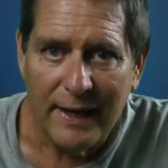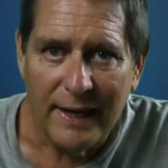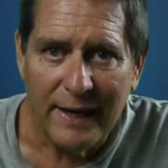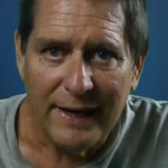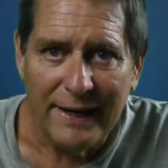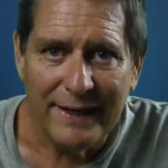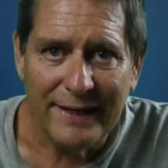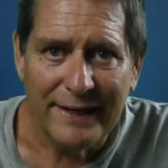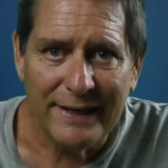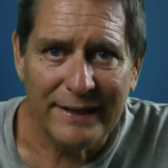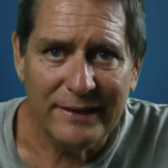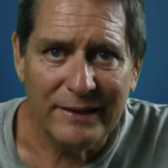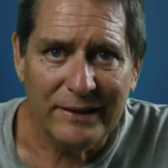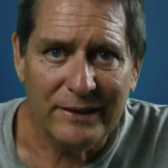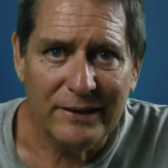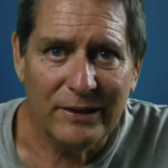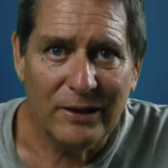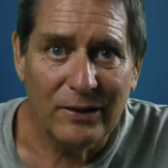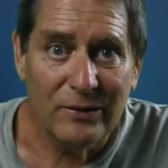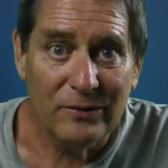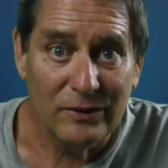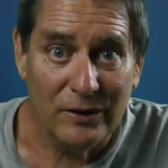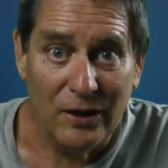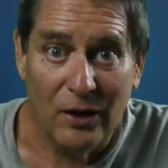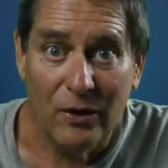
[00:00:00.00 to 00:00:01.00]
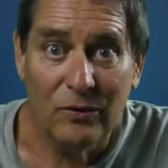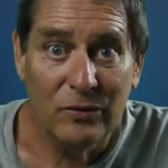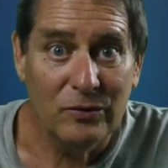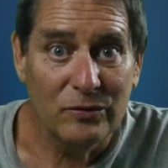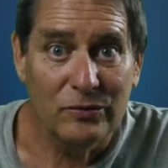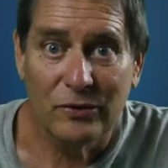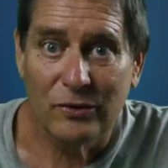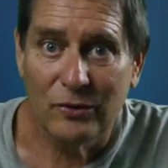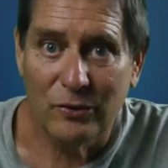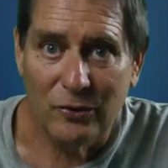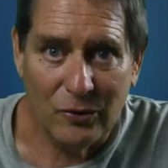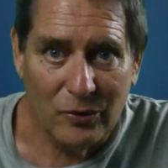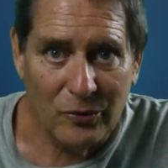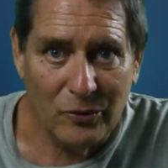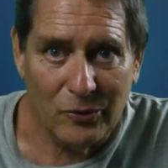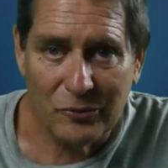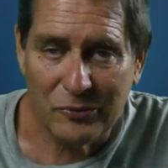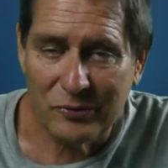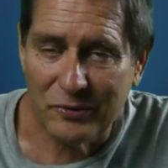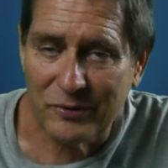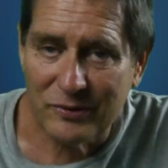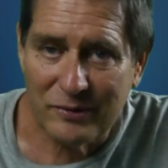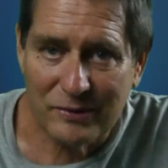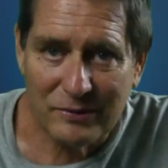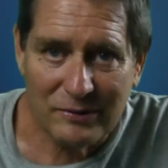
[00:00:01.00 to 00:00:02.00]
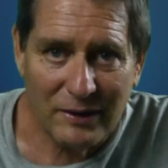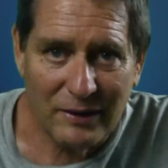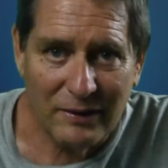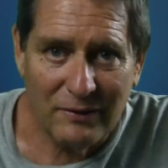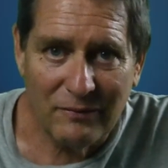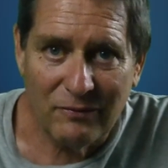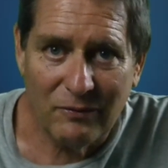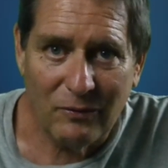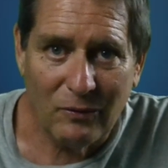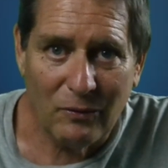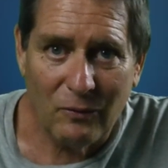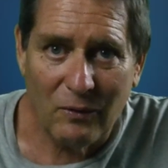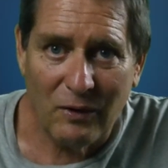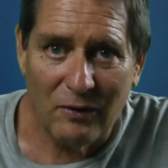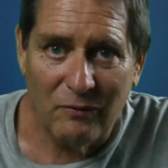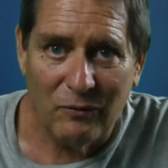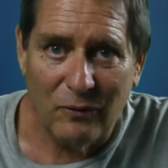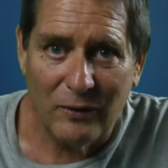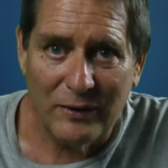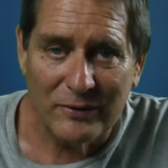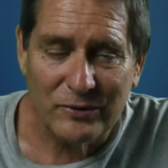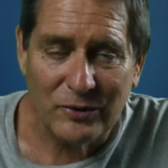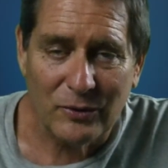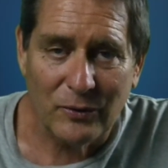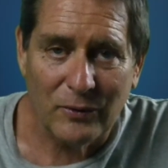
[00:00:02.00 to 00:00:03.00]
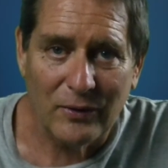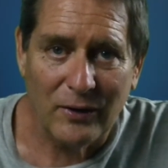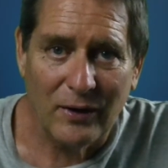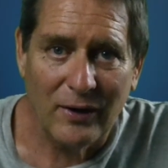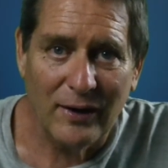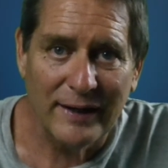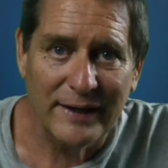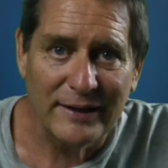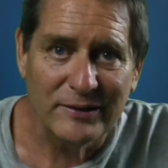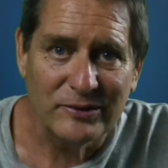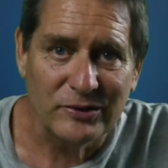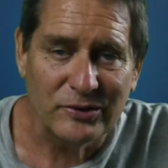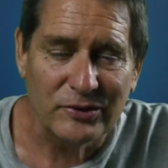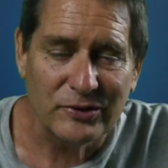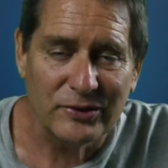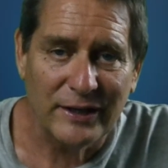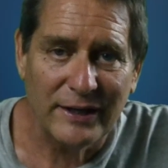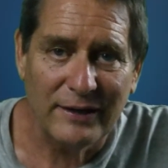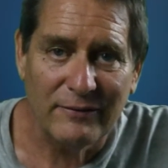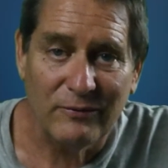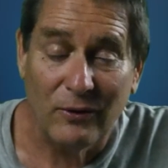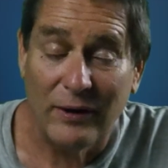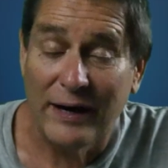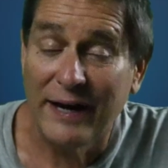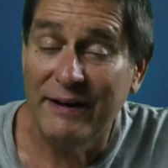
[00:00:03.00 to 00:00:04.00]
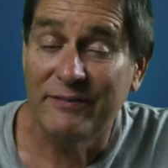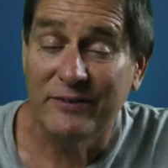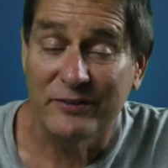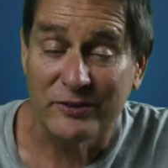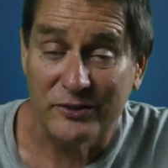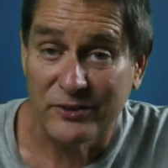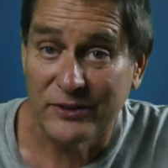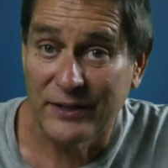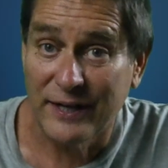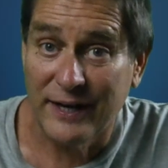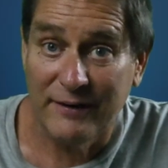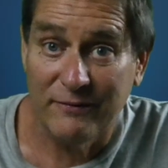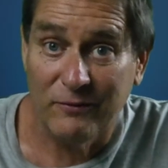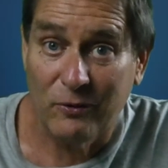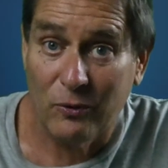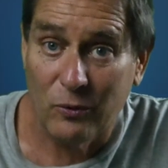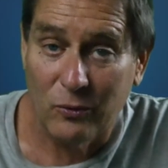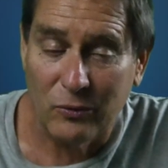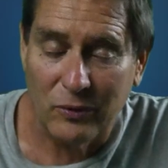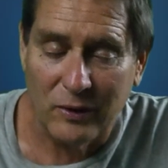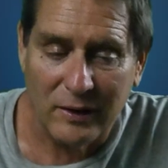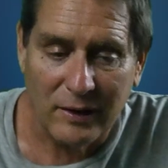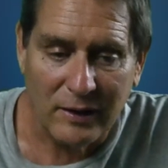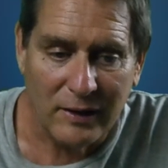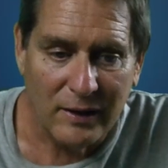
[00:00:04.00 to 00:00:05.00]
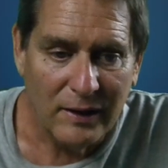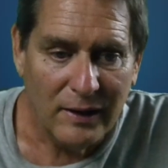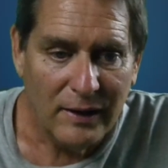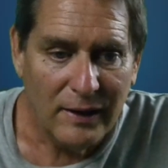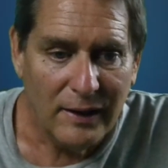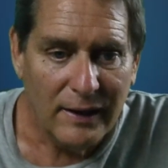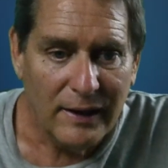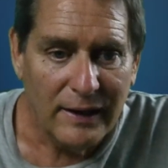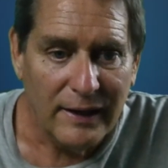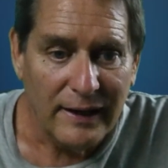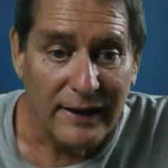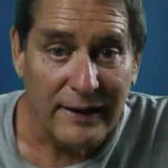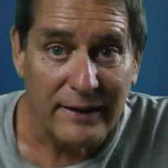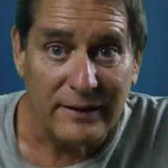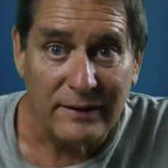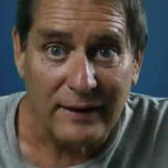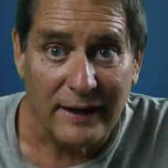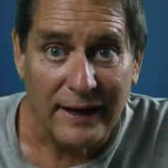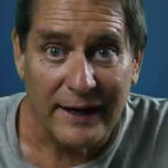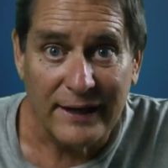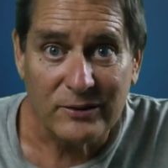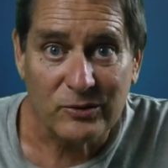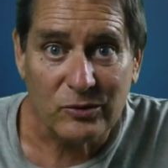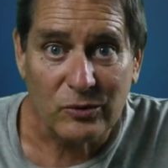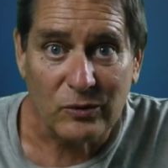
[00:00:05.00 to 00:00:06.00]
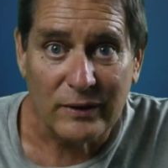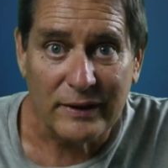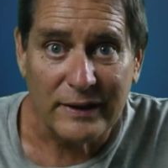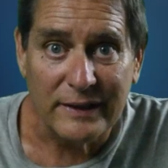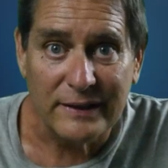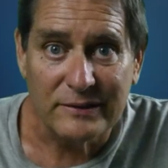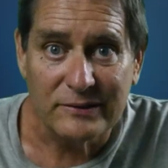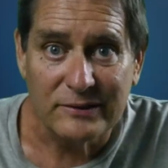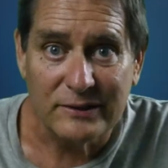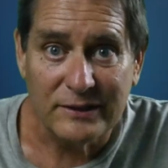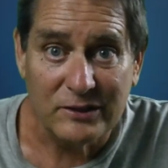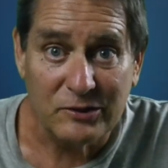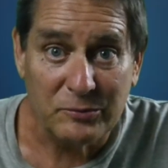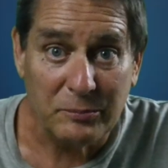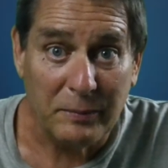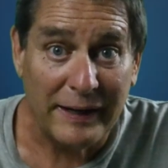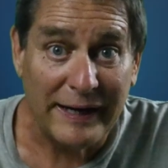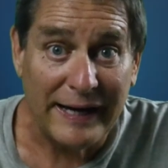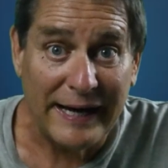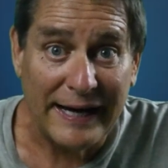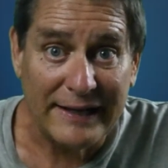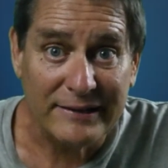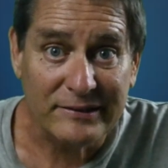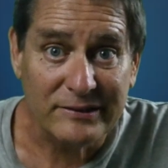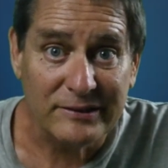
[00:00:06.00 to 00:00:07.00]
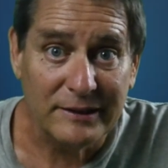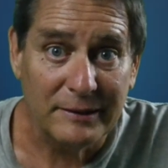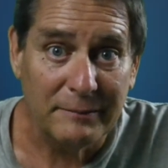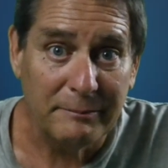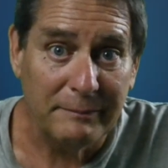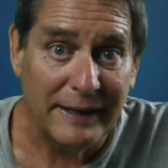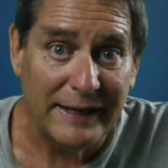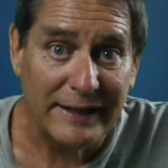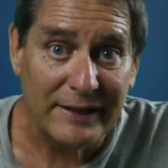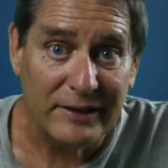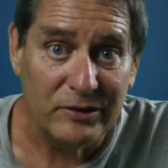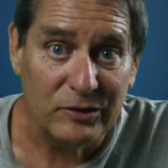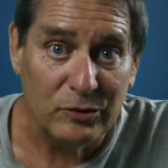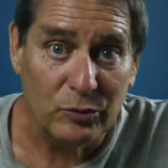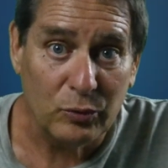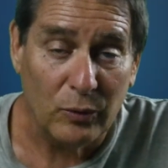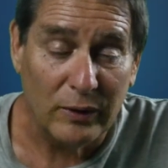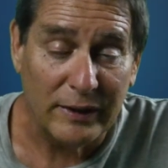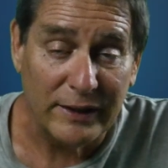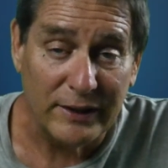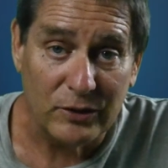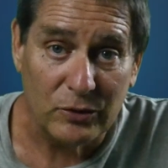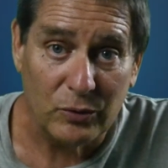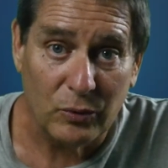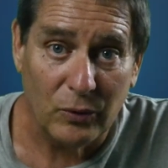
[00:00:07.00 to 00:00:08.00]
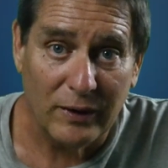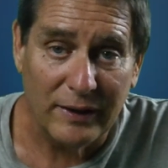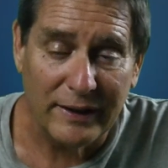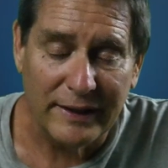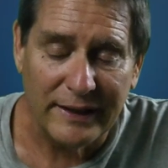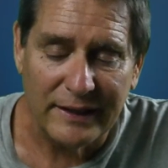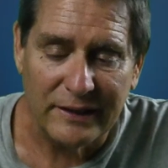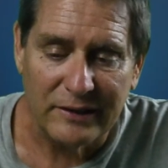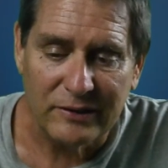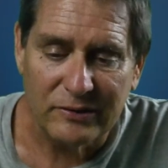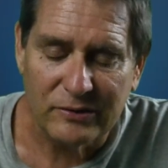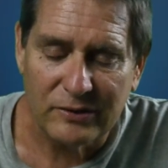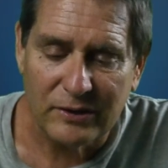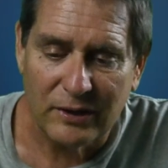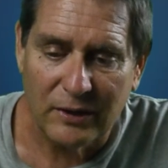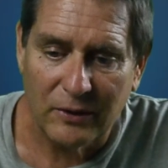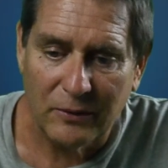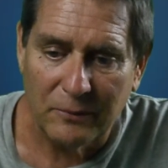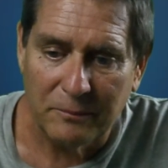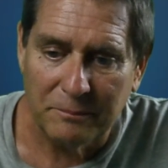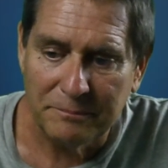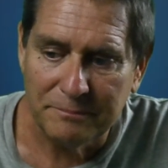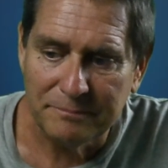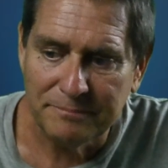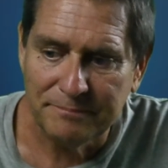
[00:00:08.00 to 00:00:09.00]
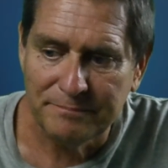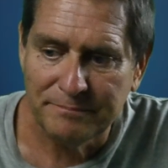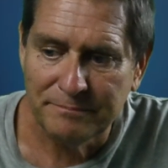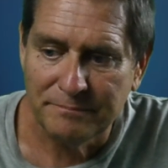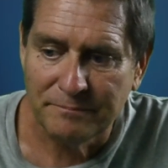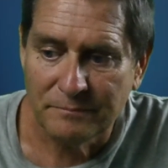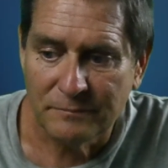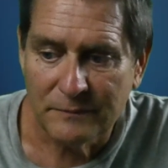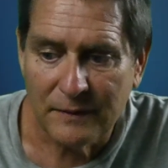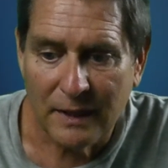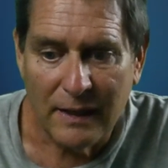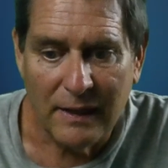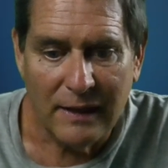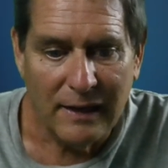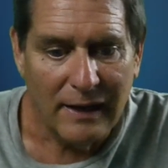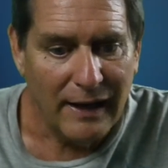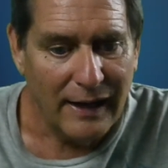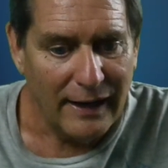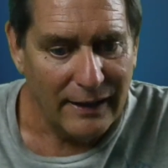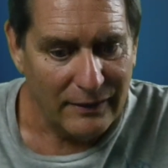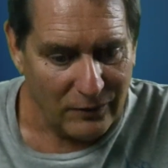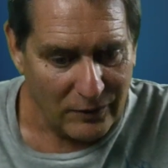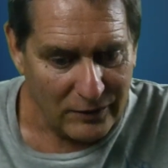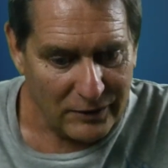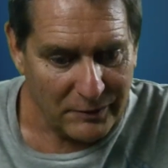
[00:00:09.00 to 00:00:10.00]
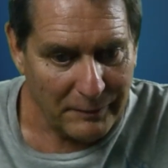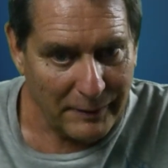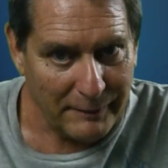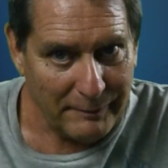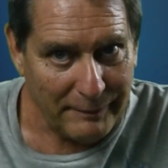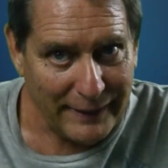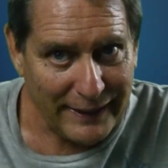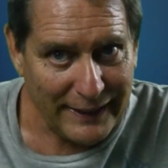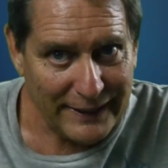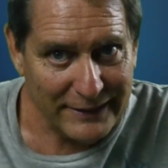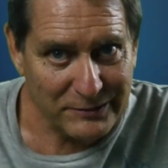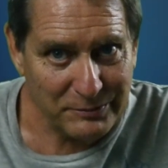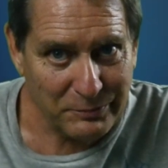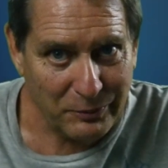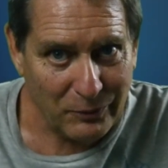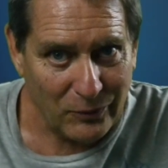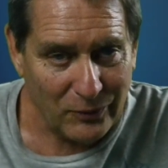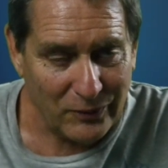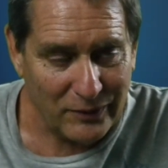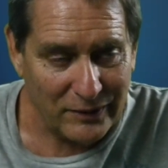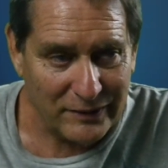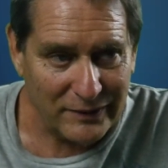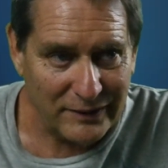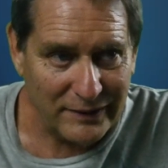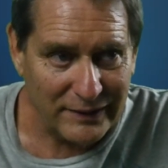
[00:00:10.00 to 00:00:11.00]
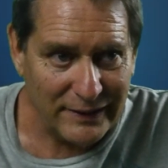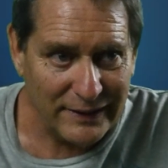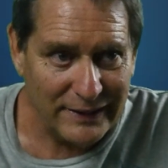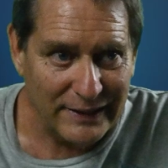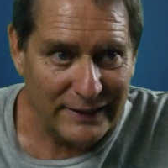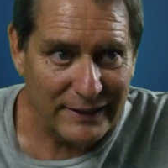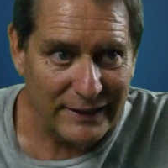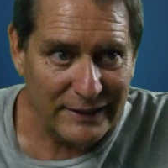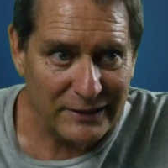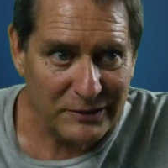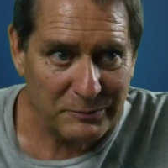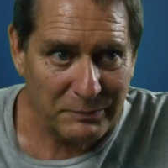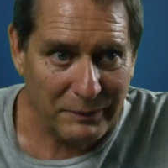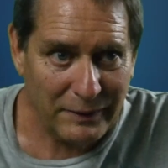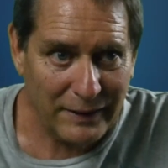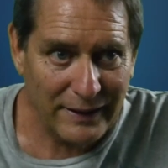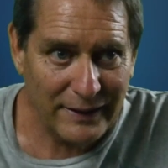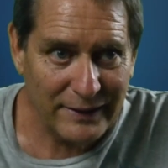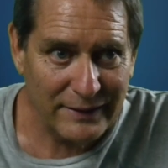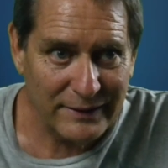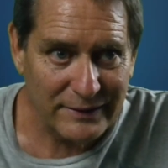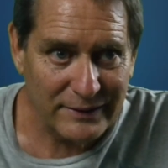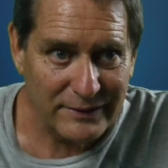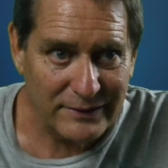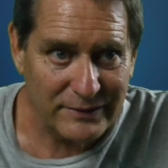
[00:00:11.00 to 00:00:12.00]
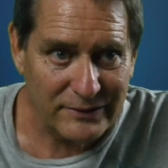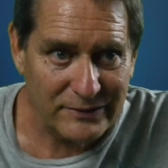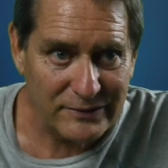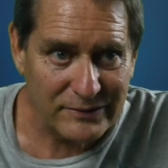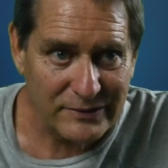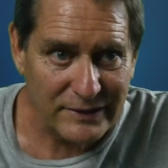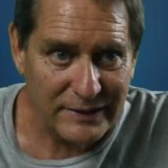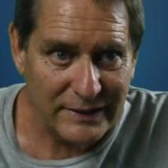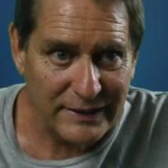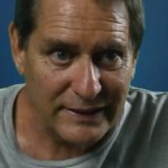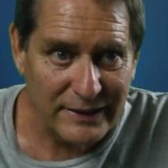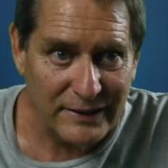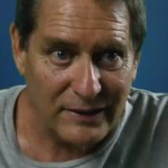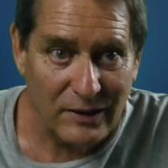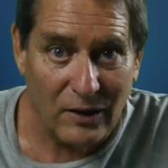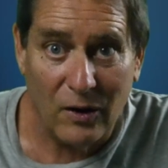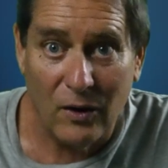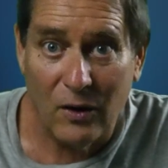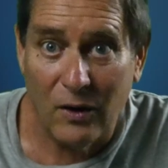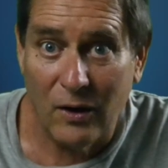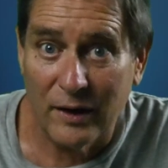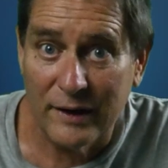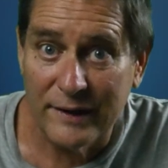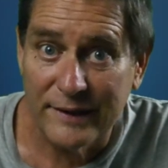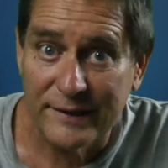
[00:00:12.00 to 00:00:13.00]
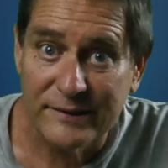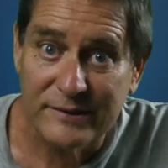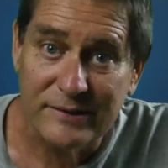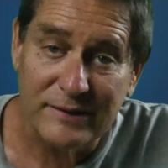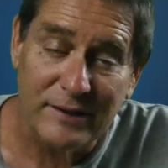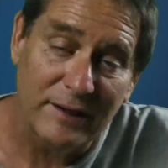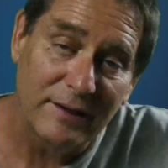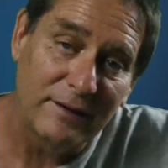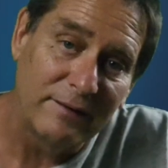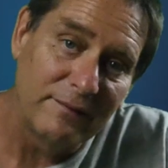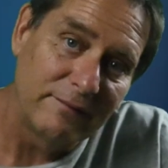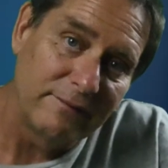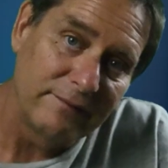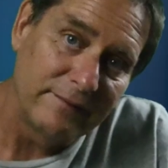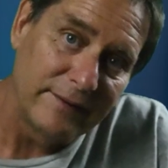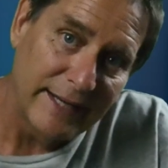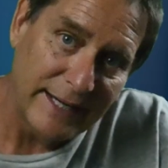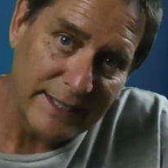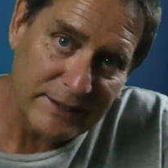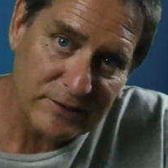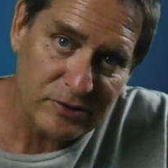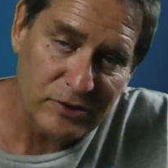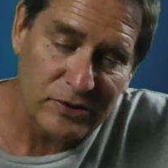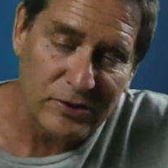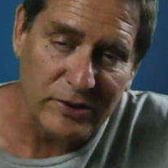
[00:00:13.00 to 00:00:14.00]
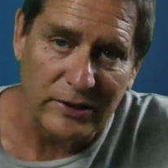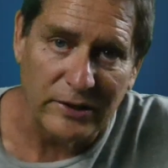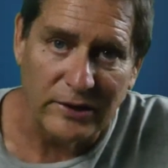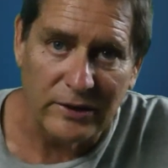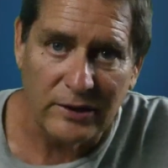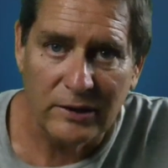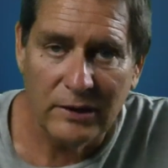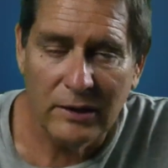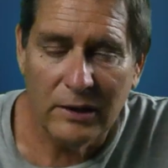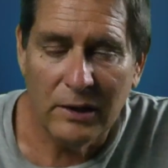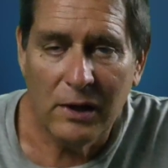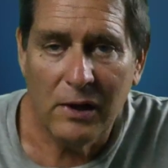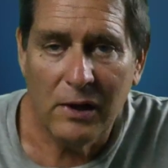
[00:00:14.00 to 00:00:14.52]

And know the rules of what's going on as you travel. I haven't traveled internationally since my accident back in 2020. So I looked at my passport. It expires in August of next year.